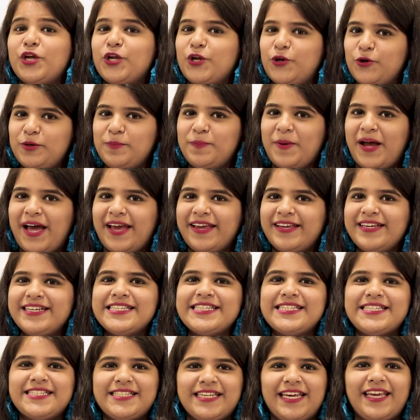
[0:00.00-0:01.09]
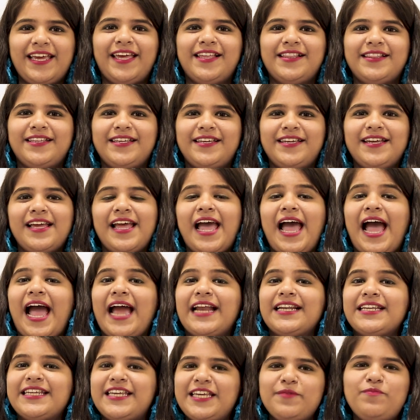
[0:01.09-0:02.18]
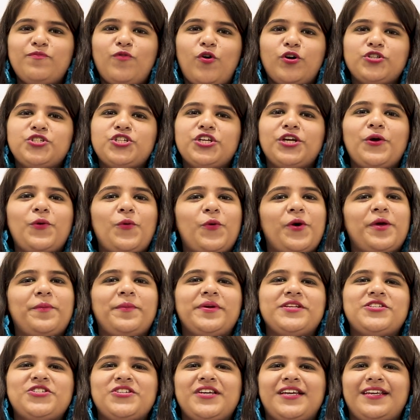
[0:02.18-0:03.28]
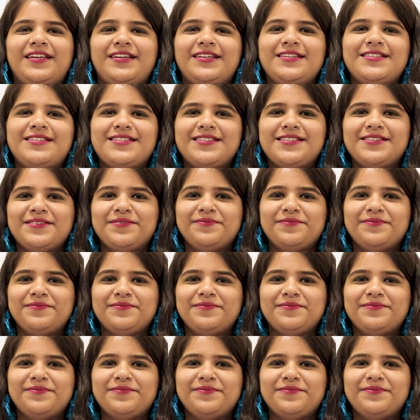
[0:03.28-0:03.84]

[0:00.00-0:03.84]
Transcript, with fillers: Goodbye, stay healthy and keep watching OMH Dailies.